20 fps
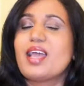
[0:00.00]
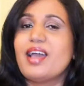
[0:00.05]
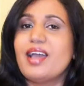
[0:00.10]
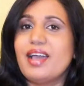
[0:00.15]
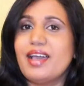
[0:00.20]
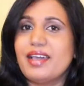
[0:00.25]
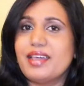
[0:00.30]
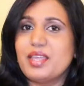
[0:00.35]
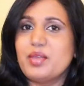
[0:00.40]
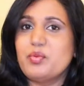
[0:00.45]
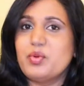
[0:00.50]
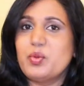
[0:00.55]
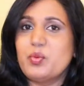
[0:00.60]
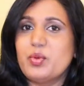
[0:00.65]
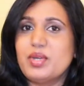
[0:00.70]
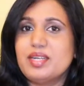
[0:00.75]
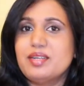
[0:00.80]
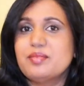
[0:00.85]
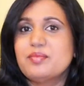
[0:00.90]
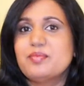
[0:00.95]
Hi
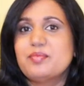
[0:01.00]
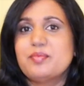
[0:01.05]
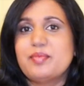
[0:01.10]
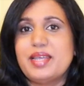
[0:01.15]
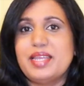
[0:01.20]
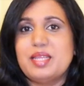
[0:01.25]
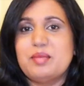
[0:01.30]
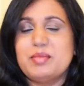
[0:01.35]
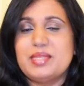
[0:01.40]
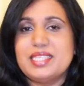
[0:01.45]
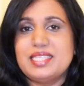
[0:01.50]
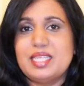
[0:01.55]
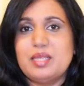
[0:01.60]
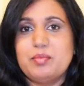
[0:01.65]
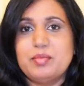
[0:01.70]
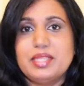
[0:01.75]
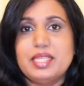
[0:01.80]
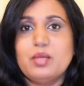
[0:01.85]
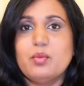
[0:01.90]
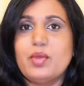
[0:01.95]
everyone, my name is
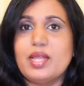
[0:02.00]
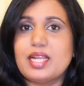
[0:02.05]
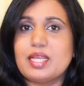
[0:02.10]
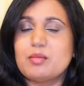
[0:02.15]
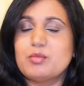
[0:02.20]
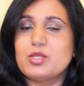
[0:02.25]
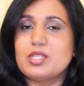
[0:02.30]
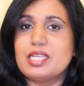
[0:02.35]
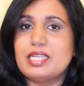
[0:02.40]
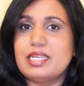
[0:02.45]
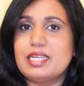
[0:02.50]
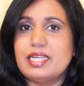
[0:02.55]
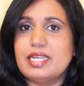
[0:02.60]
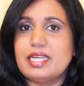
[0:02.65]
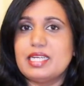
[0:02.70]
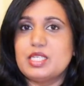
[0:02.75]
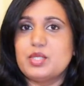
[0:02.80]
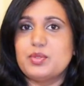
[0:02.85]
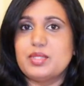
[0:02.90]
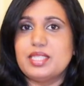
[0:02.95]
Deepthi. Welcome to Learn
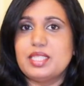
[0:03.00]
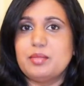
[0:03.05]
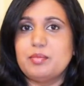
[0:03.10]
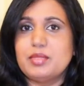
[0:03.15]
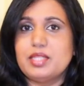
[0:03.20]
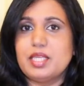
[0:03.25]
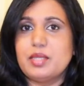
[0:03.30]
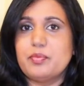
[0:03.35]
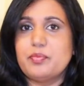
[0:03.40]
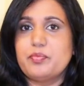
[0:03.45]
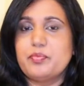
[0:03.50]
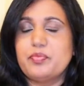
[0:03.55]
English with Deepthi.